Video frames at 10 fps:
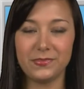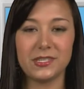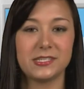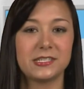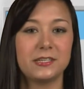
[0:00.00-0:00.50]

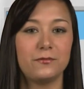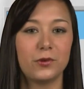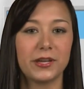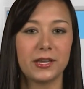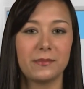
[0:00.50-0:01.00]
The
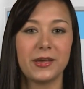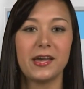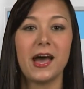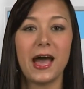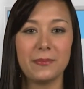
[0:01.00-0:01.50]
64-gigabyte
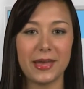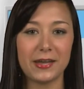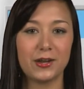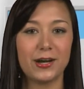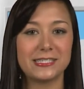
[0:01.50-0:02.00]

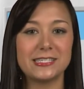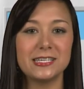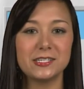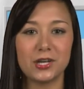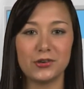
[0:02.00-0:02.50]
iPad costs
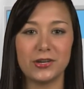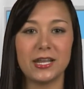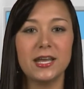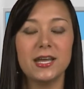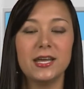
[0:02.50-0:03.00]

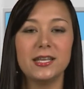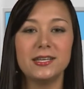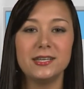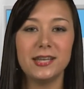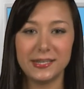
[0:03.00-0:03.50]

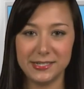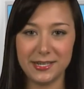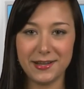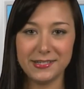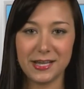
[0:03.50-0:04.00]

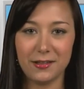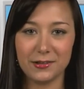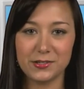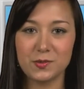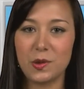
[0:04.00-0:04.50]

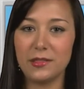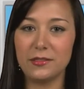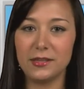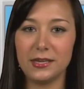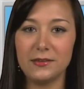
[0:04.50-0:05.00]
$699, while the